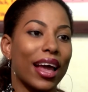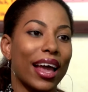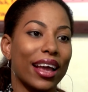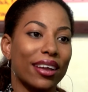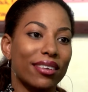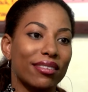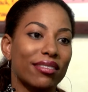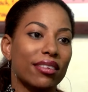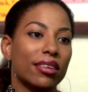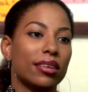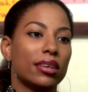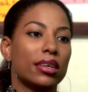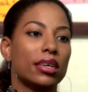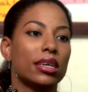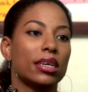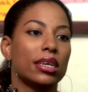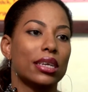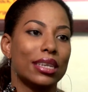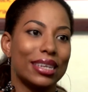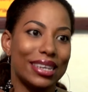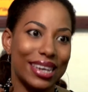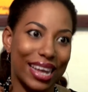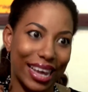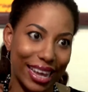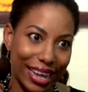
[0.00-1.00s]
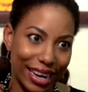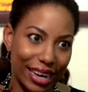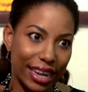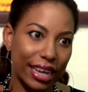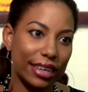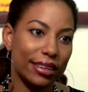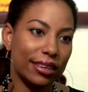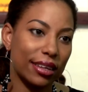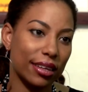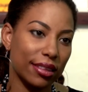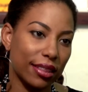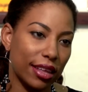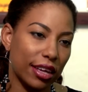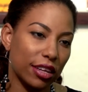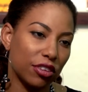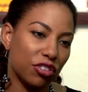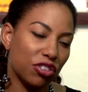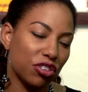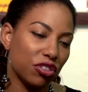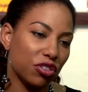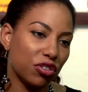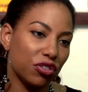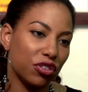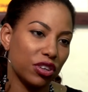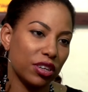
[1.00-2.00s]
actually neglecting their
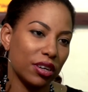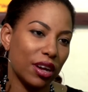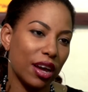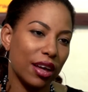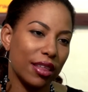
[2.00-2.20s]
children?